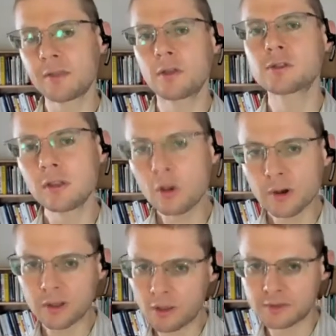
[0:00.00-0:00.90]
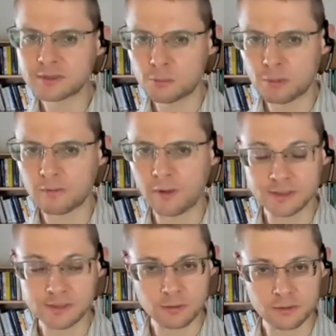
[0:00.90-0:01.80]
those lower level
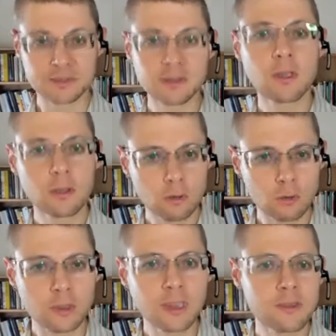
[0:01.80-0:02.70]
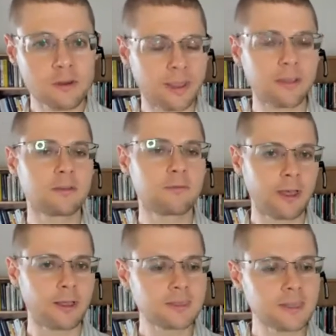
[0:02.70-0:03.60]
supervisors who lead the rank and
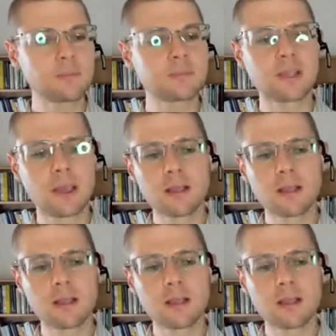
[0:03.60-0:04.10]
file teams,